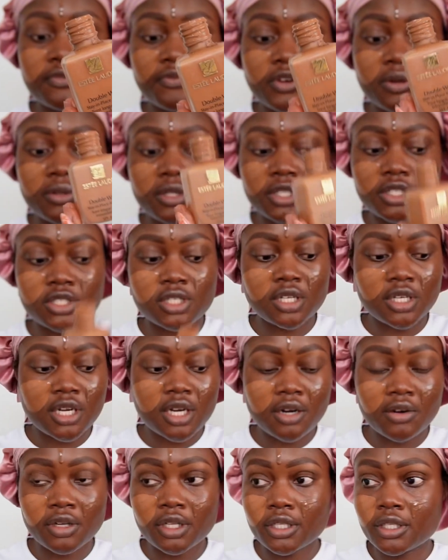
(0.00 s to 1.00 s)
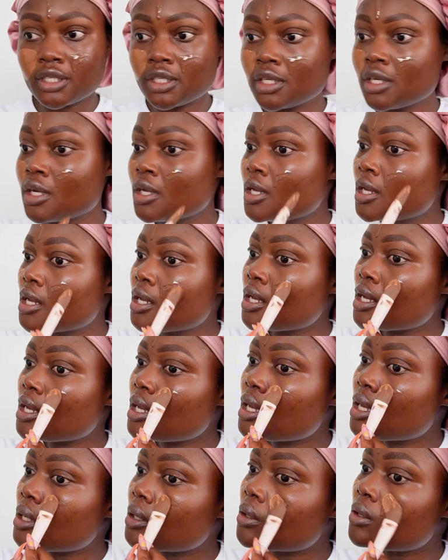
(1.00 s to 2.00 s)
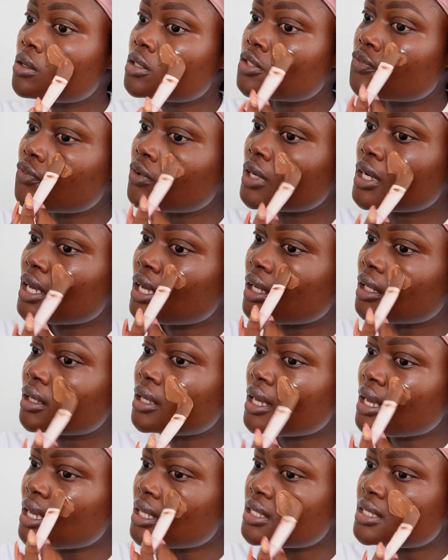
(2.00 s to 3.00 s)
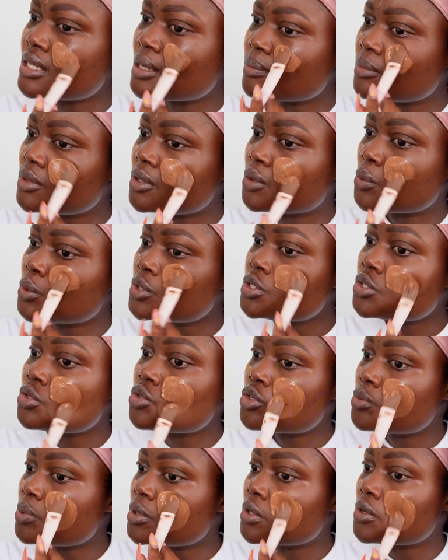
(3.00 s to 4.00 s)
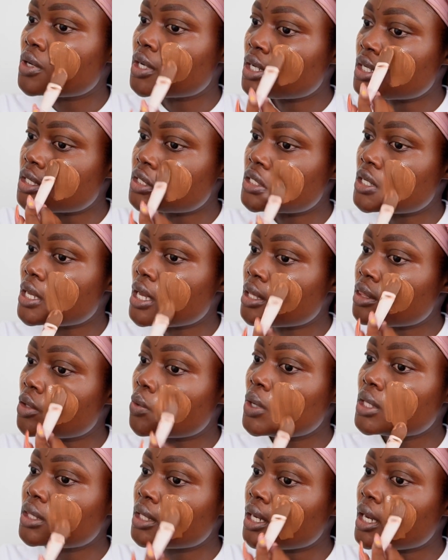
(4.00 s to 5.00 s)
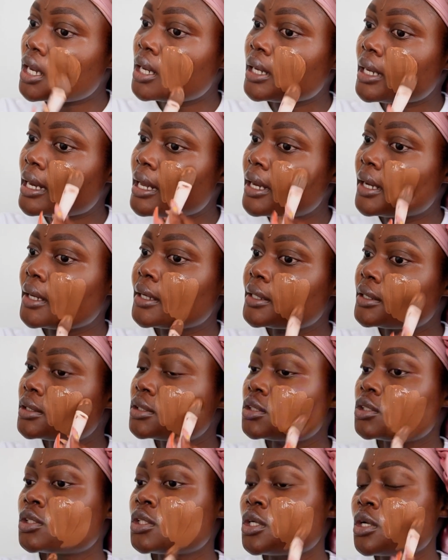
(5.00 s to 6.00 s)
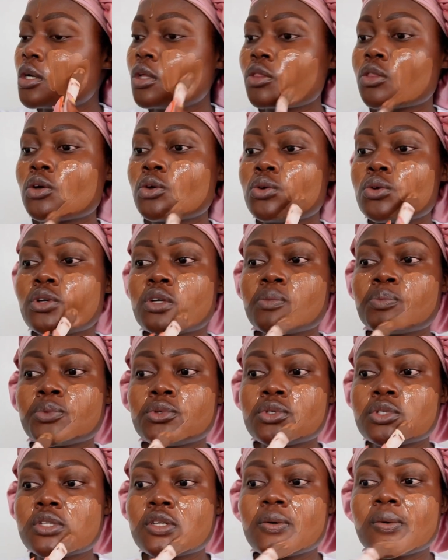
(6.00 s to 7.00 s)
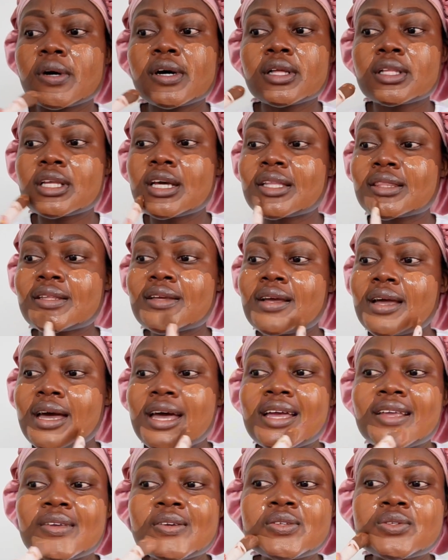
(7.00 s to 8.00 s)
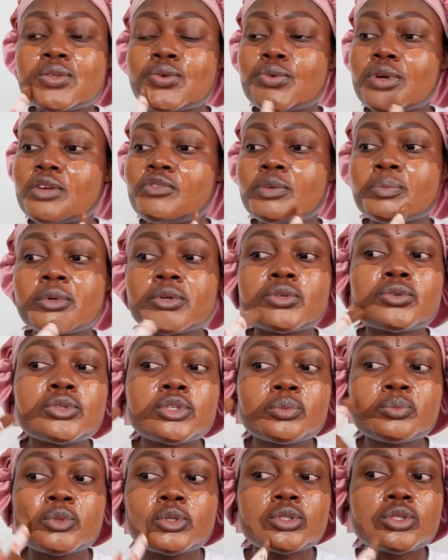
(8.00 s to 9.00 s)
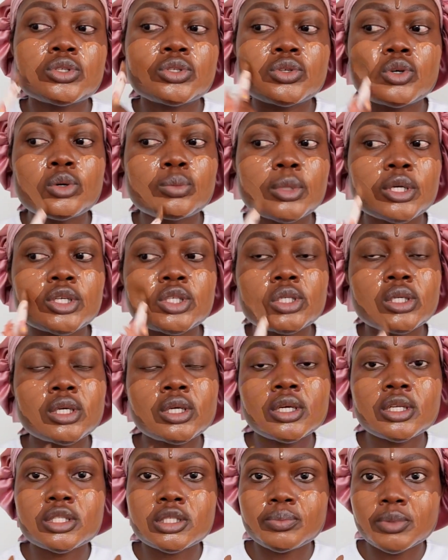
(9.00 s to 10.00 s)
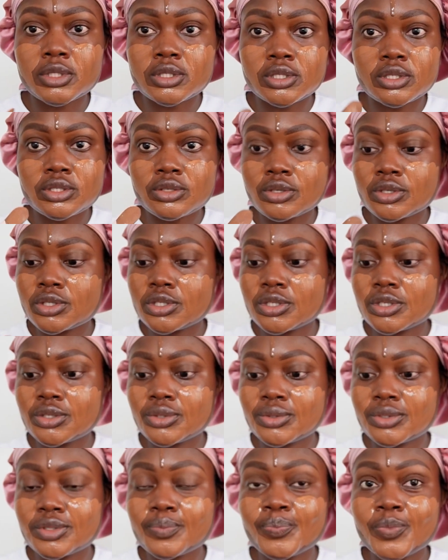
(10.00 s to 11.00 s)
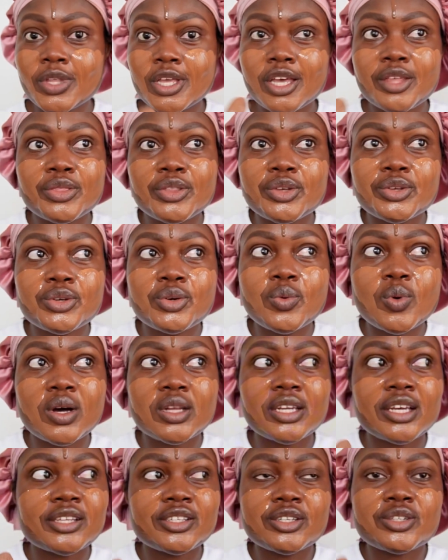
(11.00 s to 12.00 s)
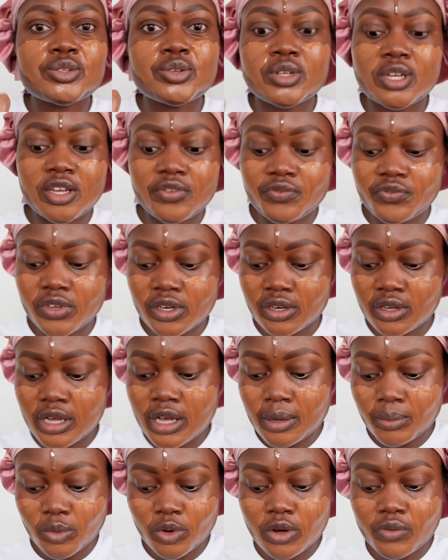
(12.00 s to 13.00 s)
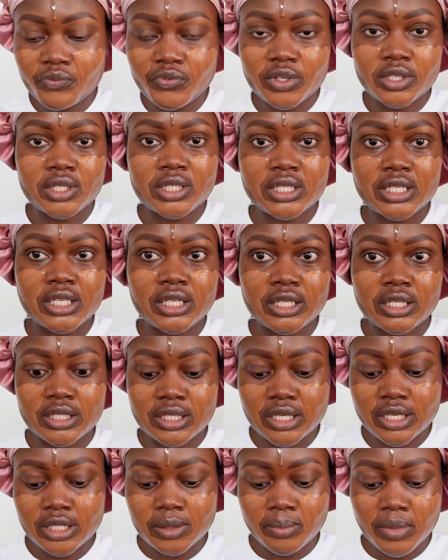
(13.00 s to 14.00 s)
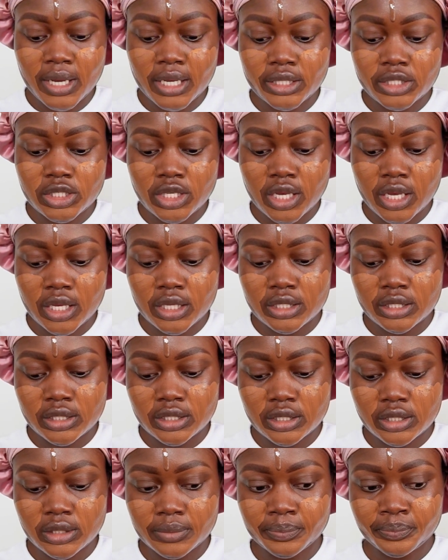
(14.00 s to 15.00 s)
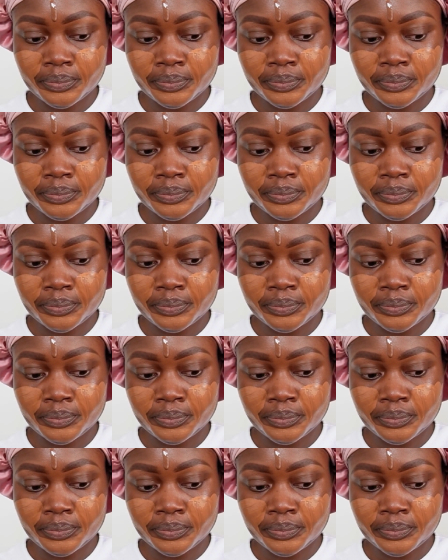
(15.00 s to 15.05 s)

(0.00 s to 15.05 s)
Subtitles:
foundation currently. It goes for like 8 something, which is super crazy. And the one that I liked, the Huda Beauty one, I think I used to rave about Huda Beauty so much, it's been discontinued. And the new one, I just don't have confidence in it as much as